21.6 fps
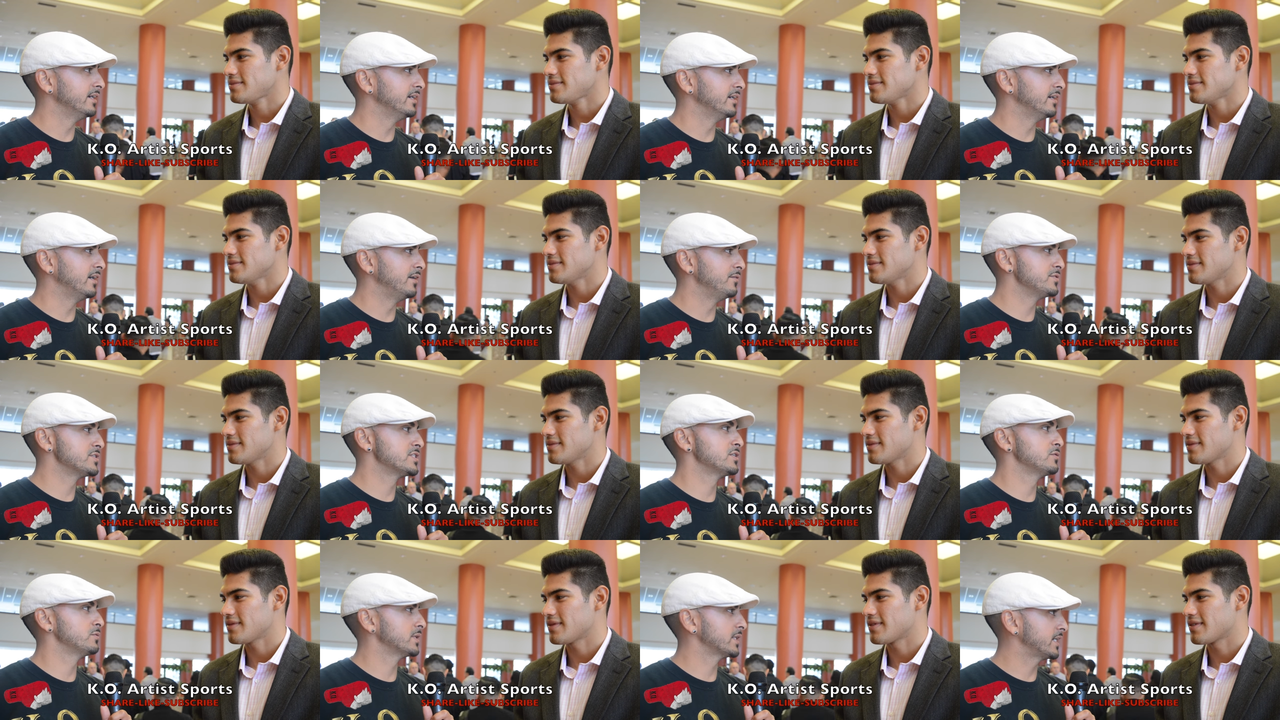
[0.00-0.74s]
Speaker 1: Uh,
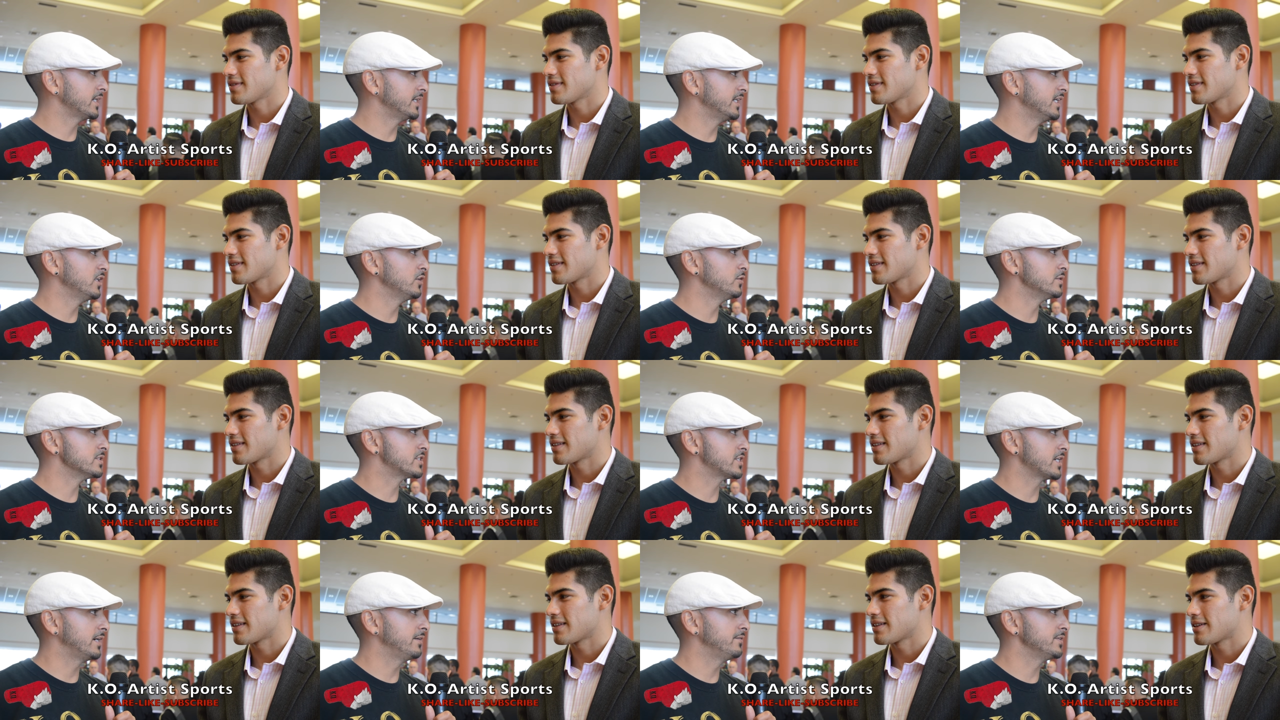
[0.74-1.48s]
obviously, with Canelo
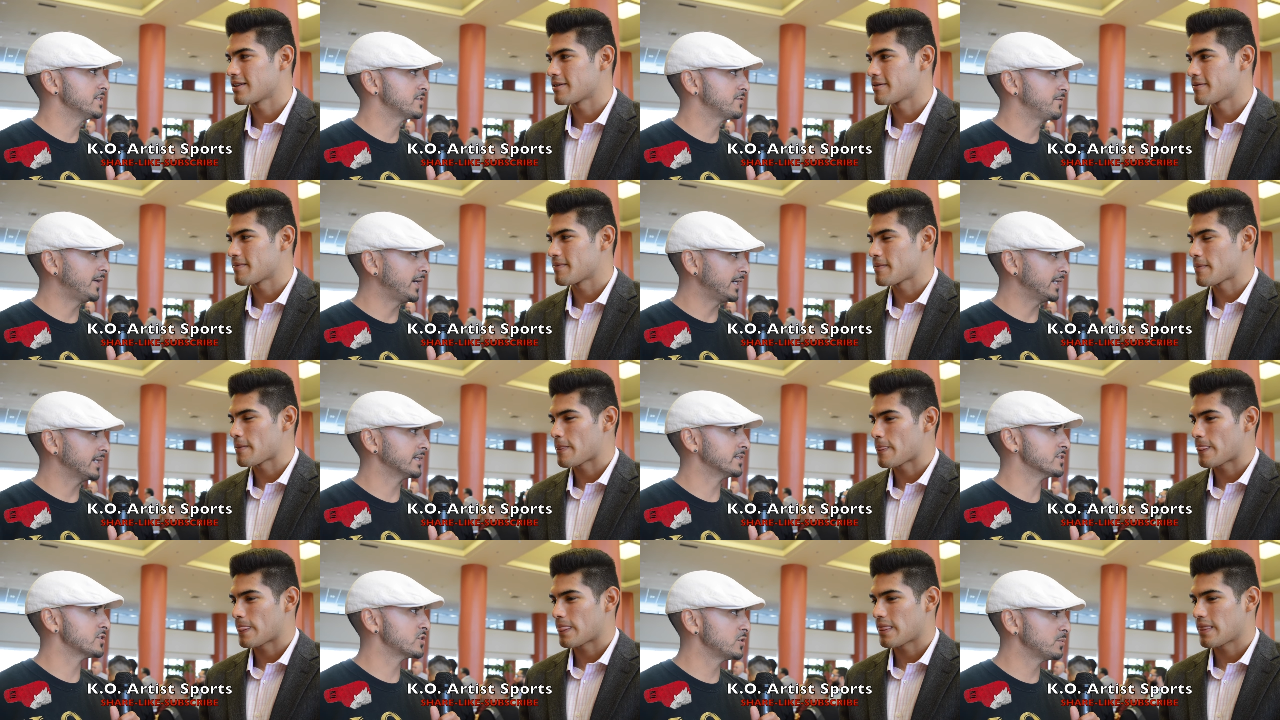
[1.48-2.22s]
and Chavez
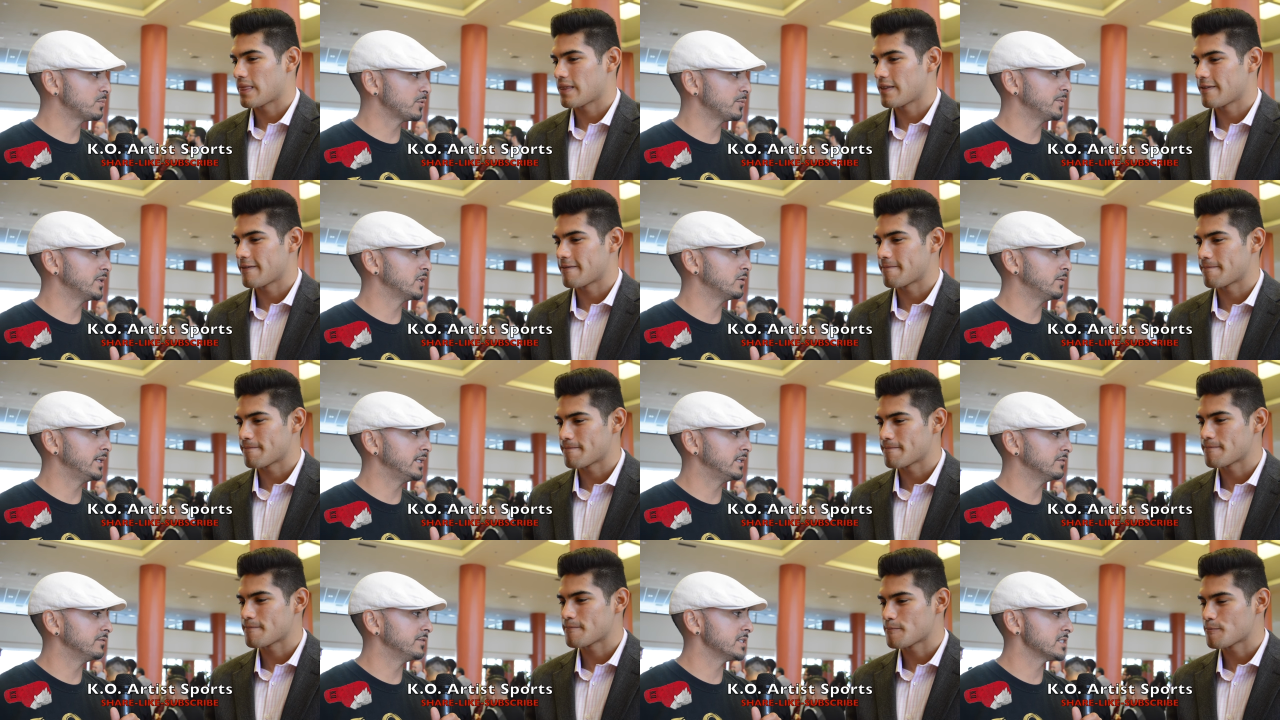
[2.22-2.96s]
fighting in the super
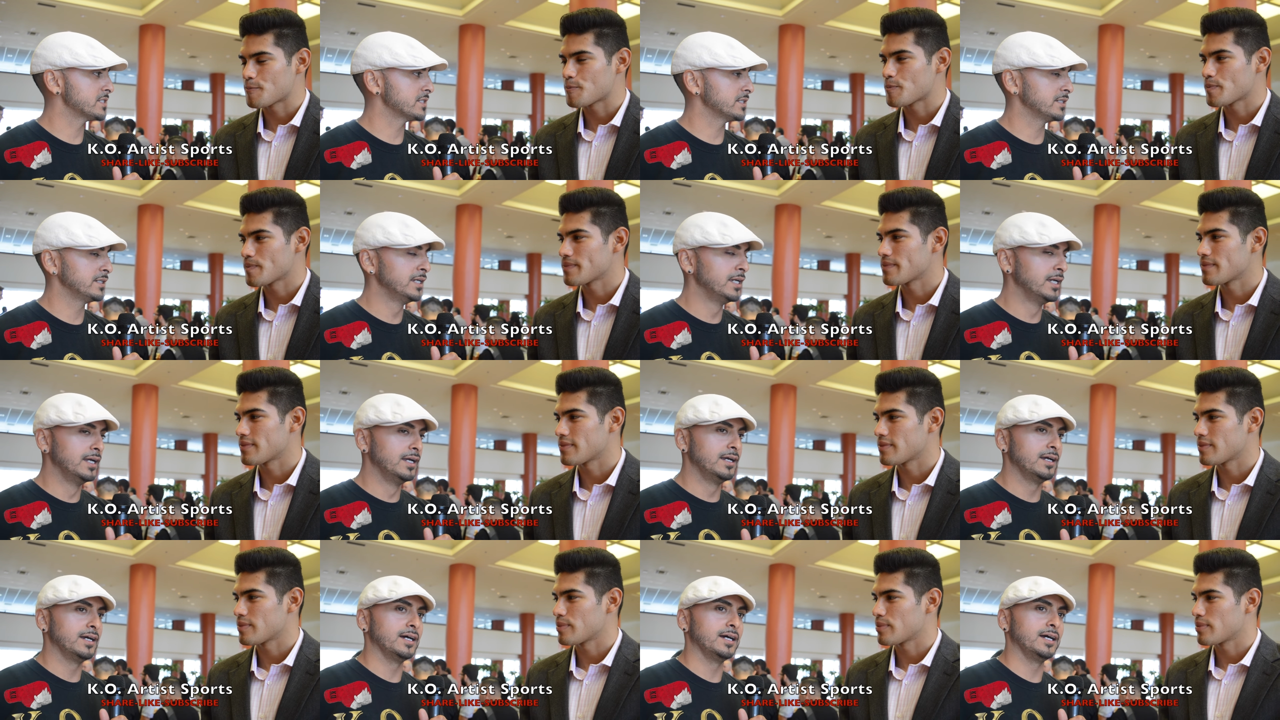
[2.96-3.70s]
middleweight division,
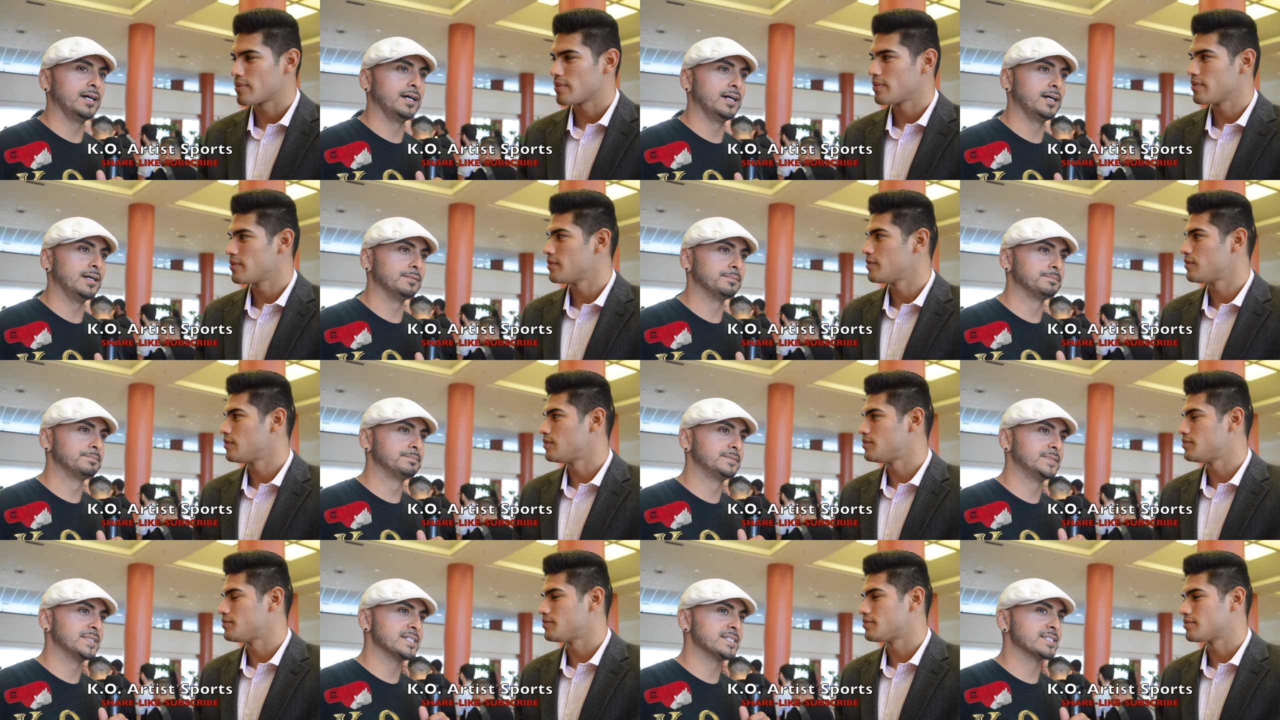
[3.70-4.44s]
uh,
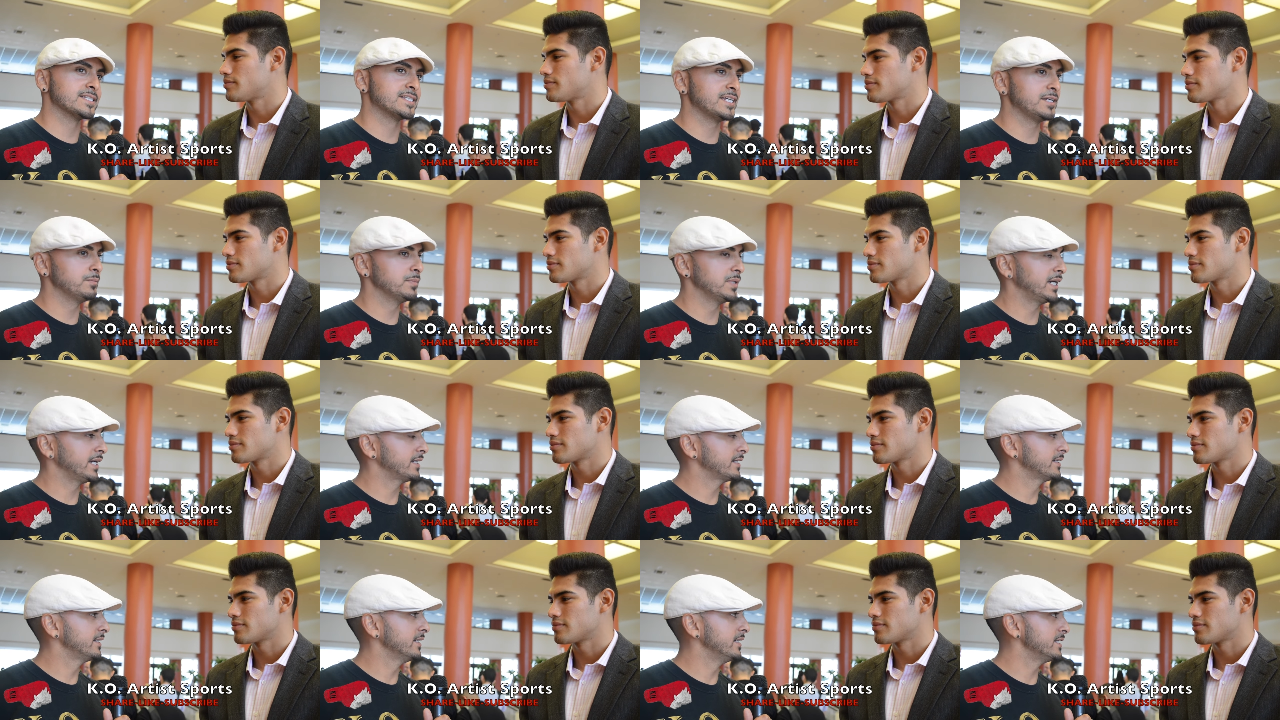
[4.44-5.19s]
doesn't seem
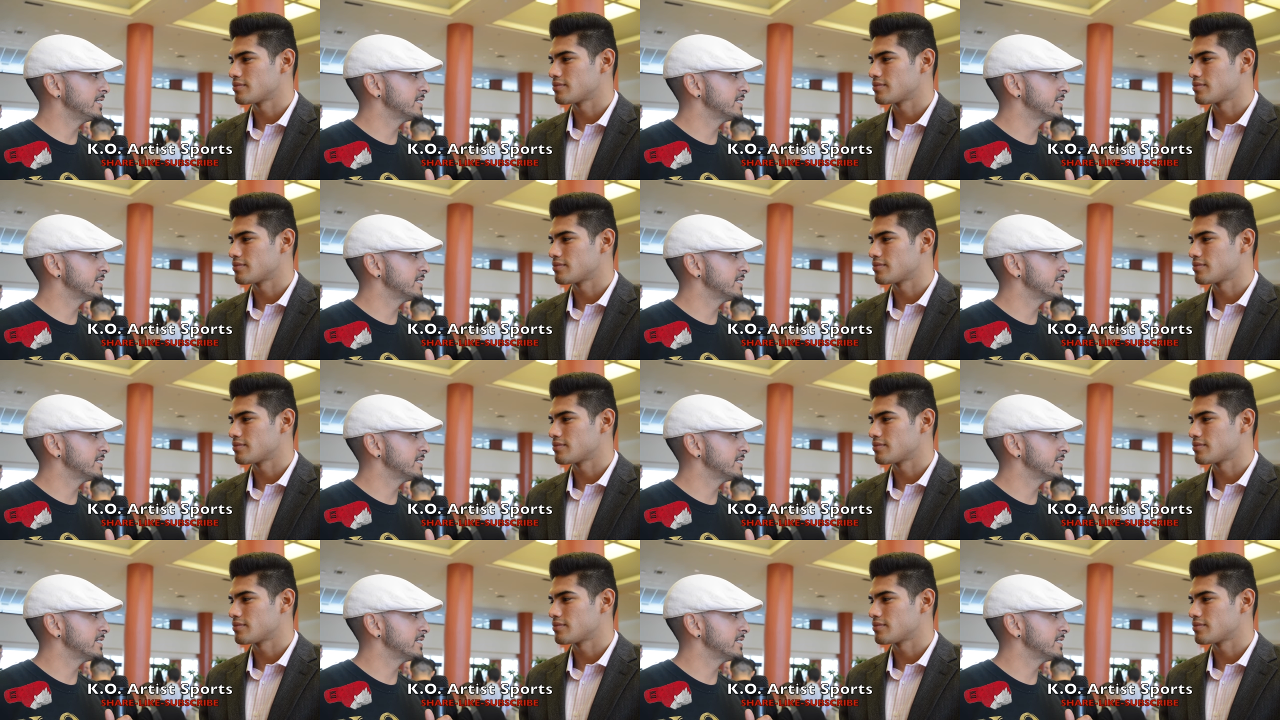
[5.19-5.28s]
like at